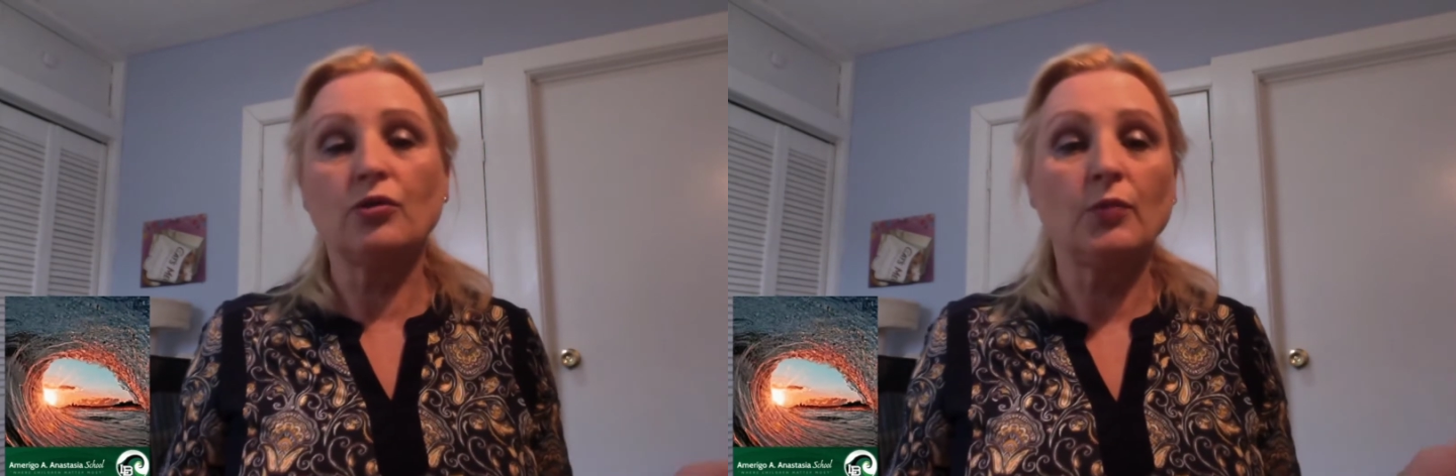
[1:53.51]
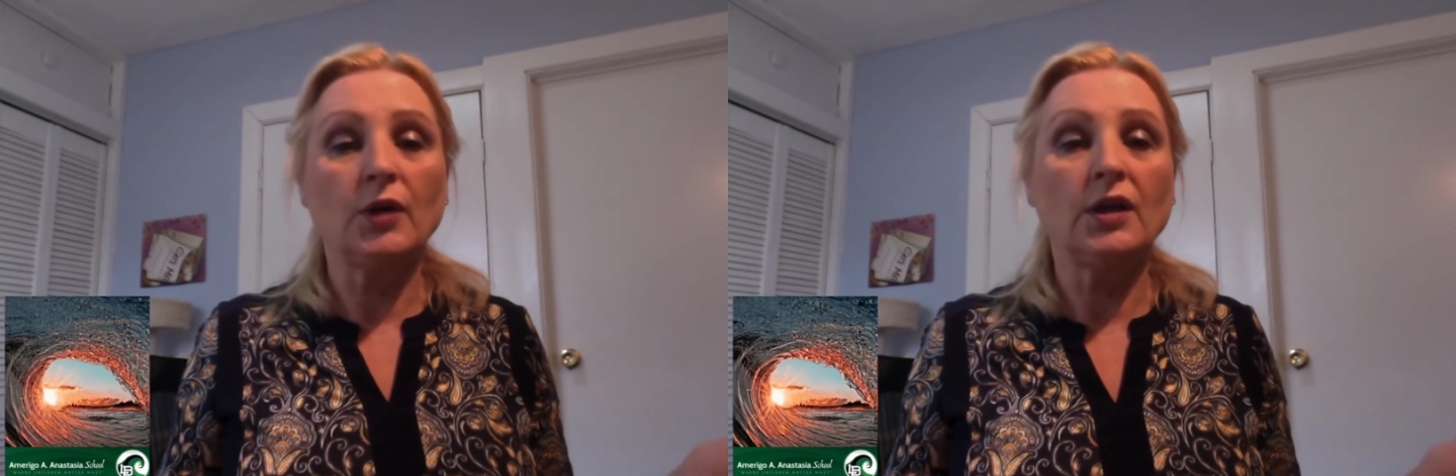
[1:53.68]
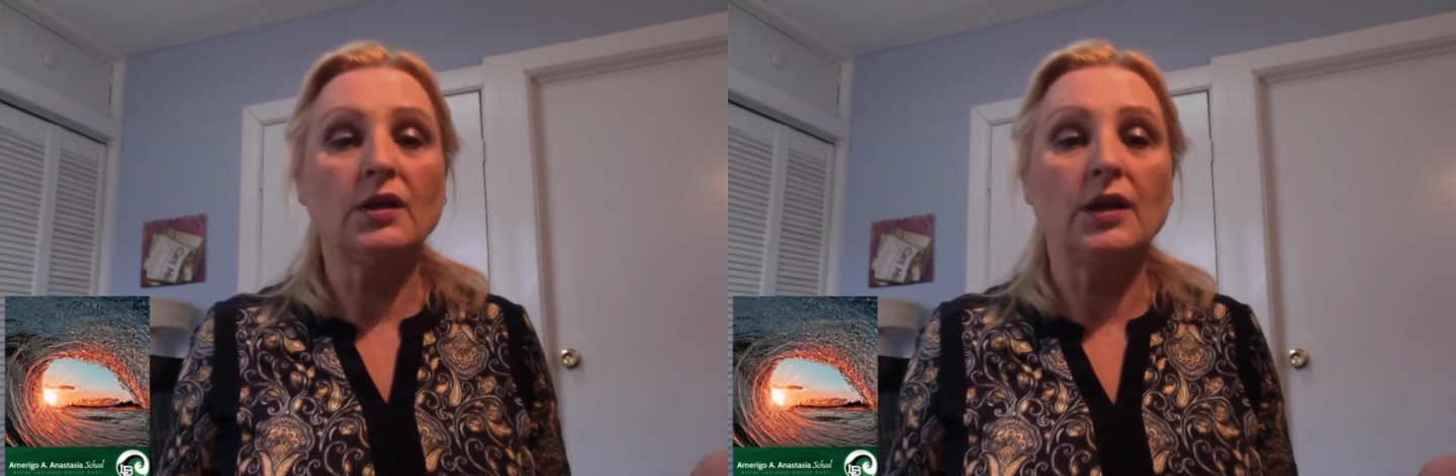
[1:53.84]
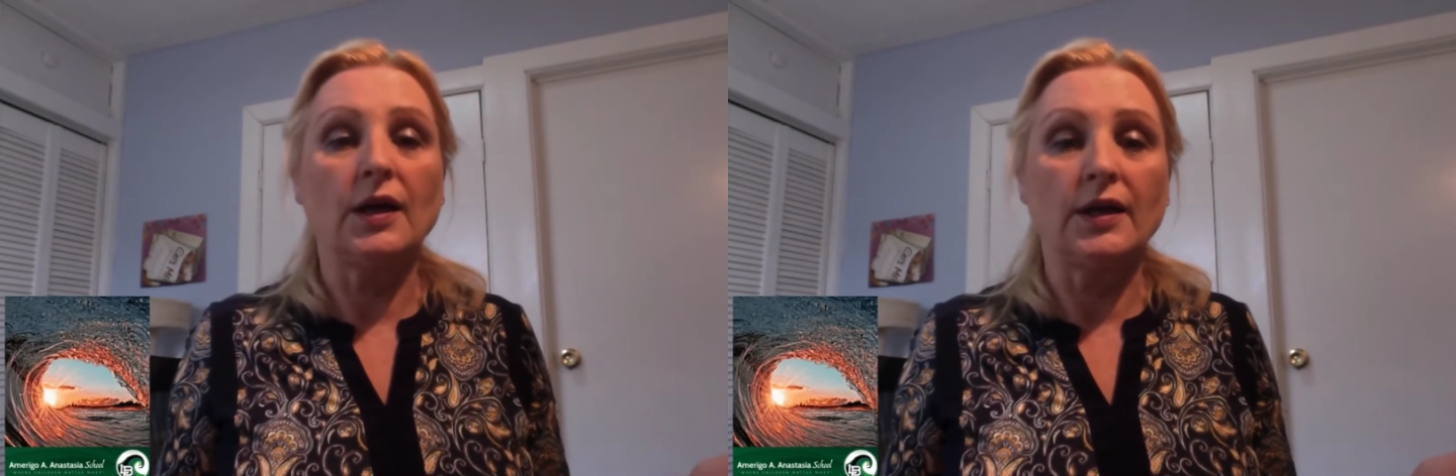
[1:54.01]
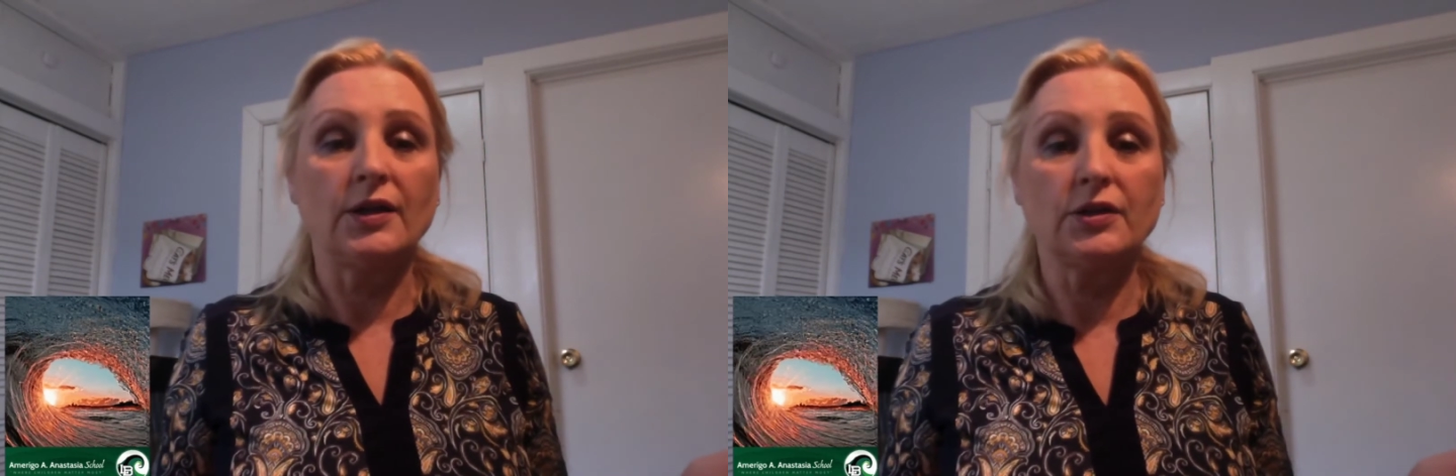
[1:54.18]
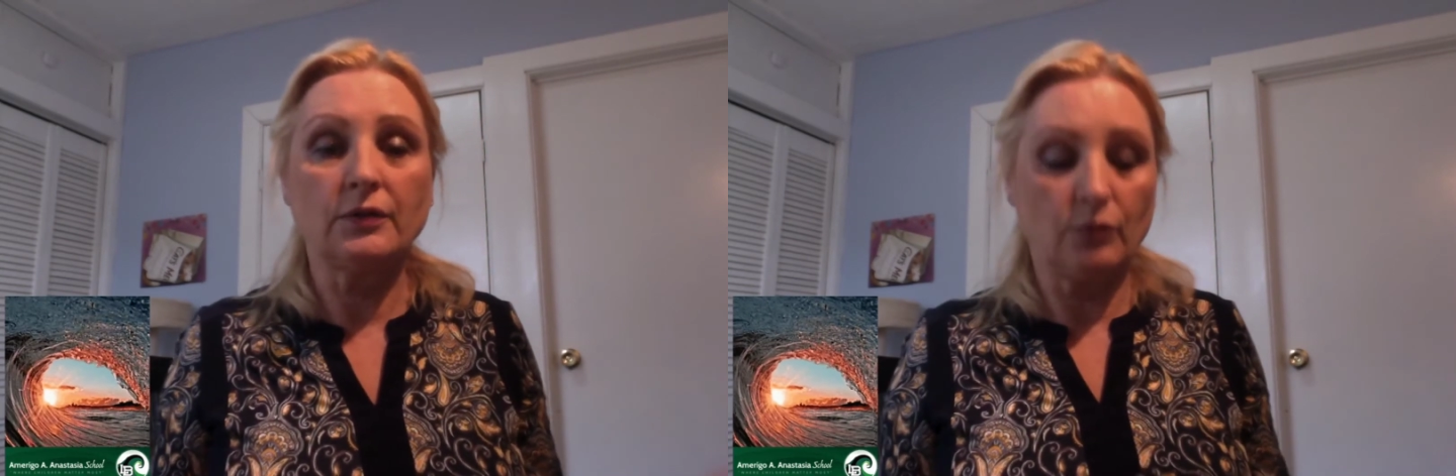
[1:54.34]
make it
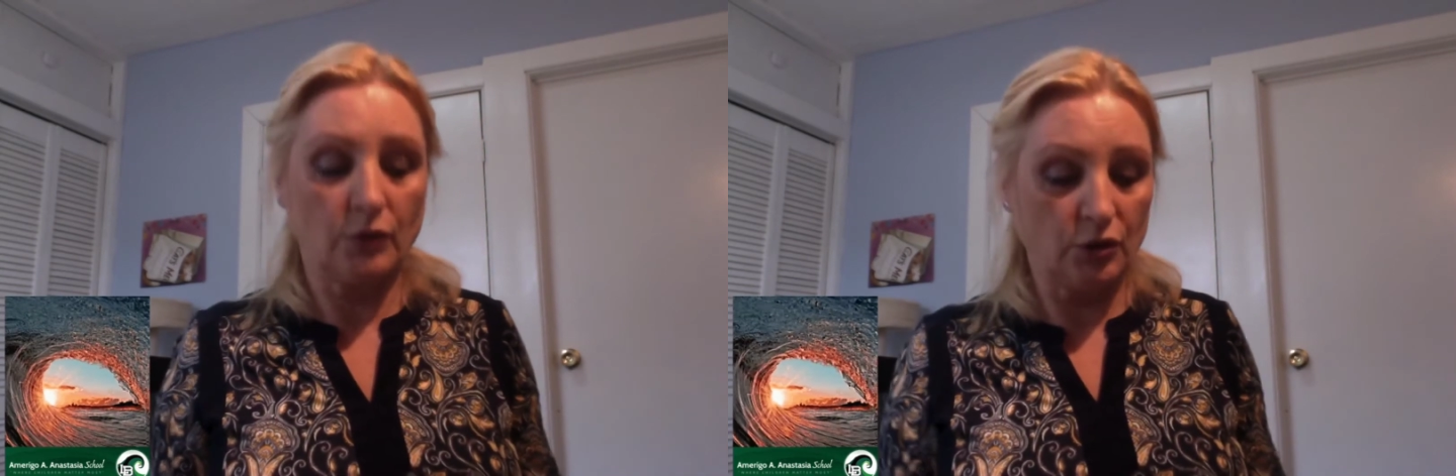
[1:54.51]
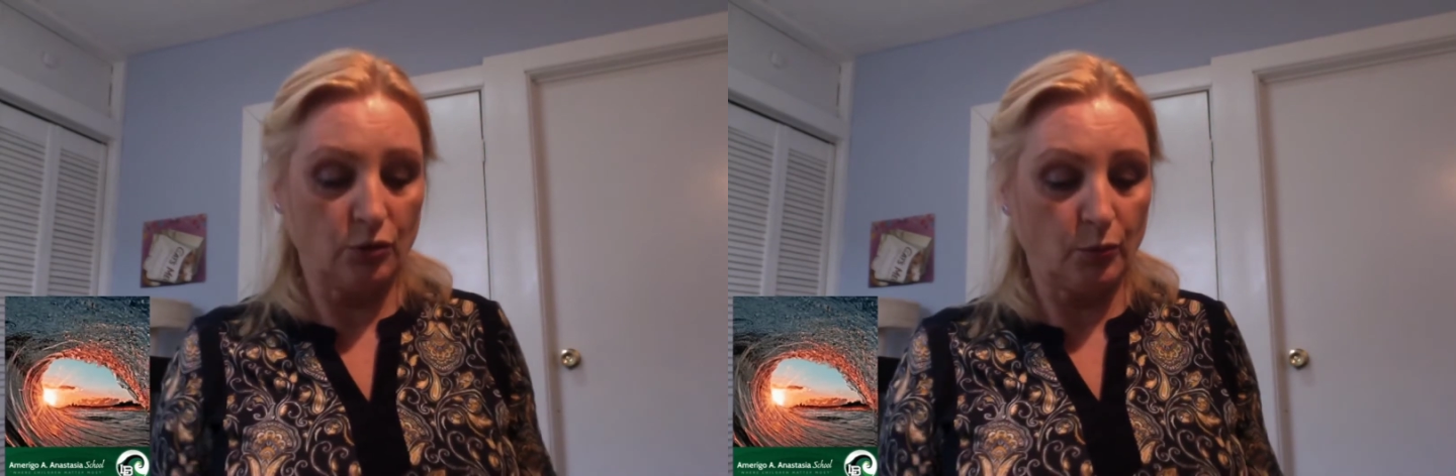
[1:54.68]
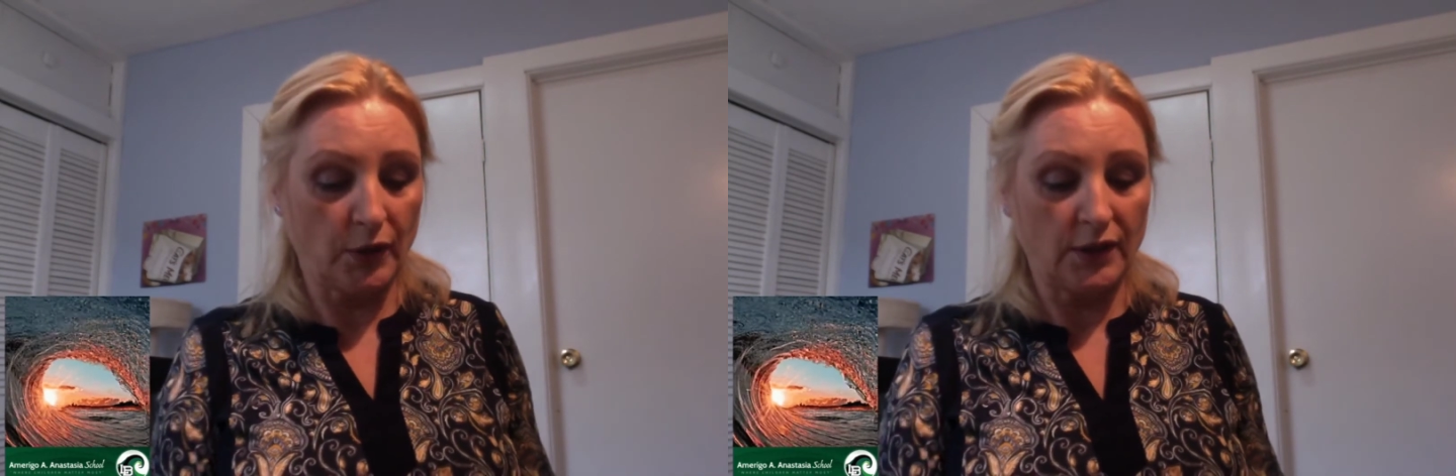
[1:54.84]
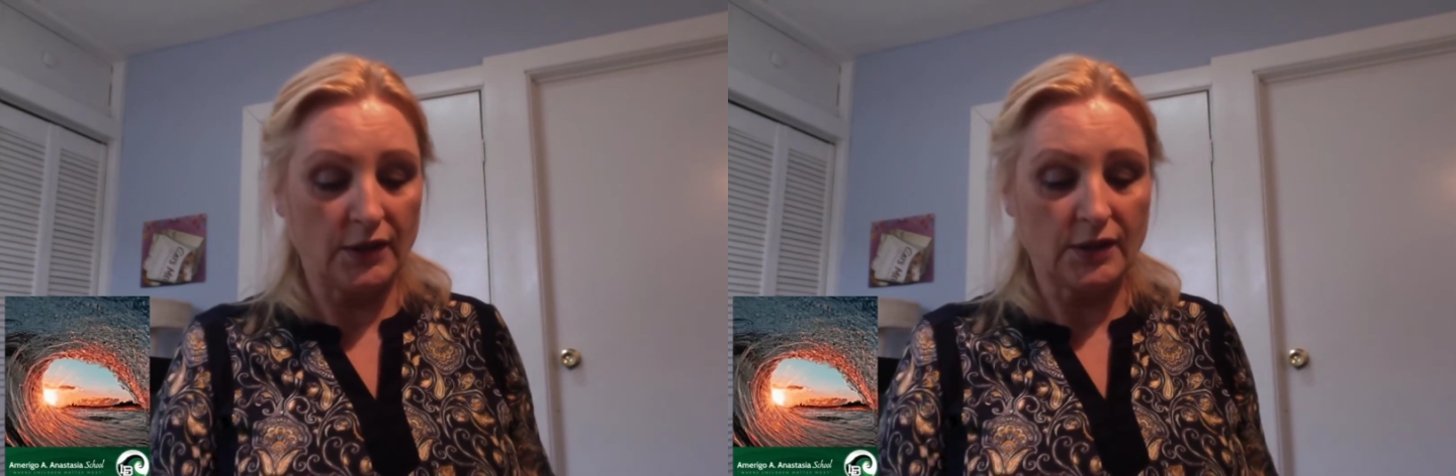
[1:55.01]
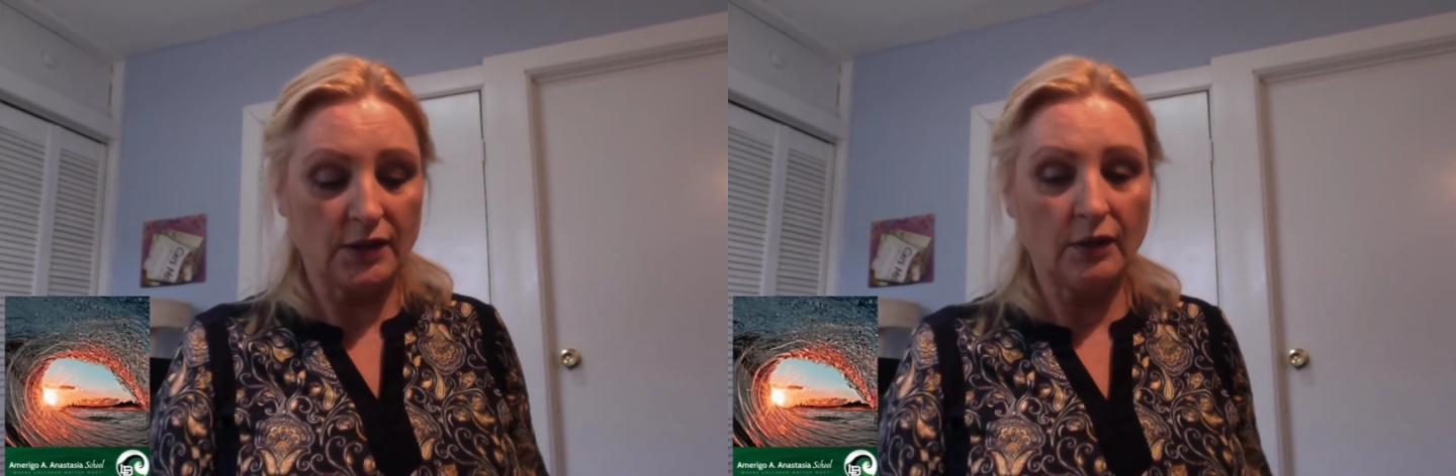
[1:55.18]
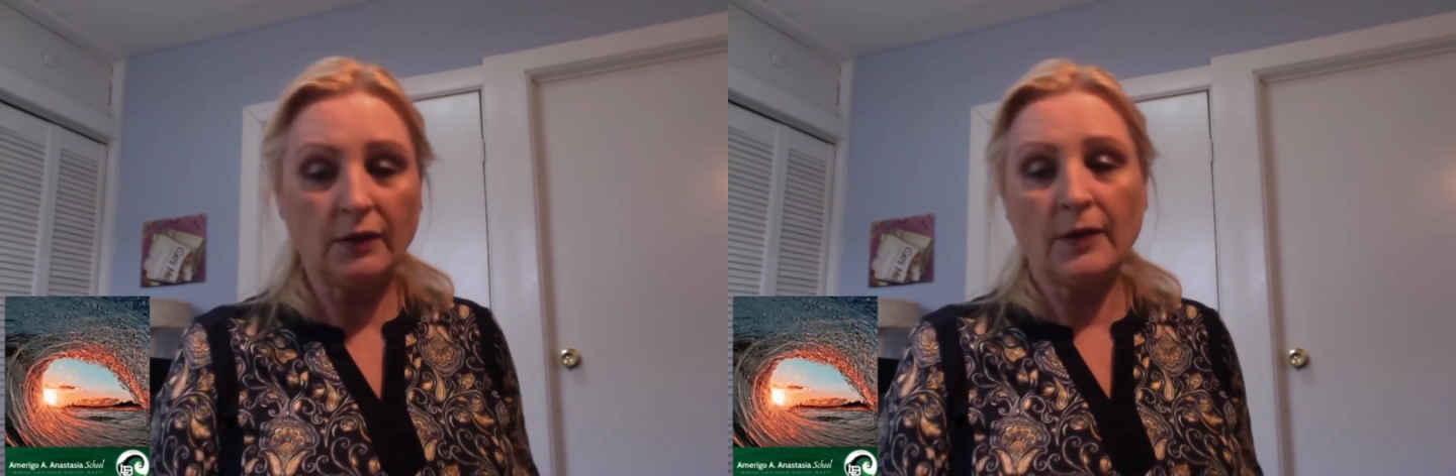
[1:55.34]
lighter when you're
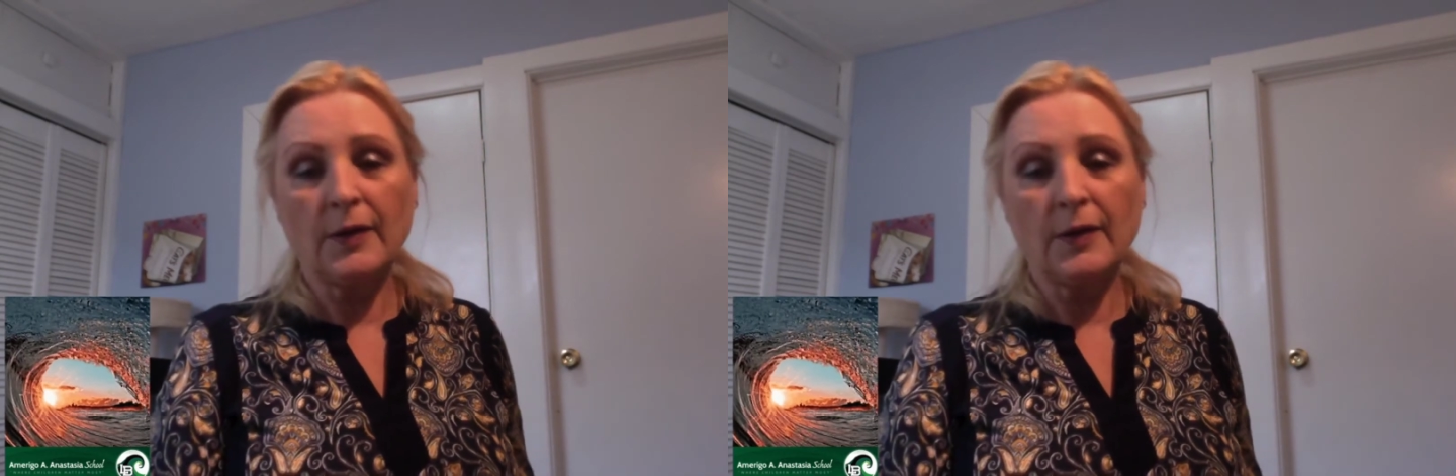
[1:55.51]
painting.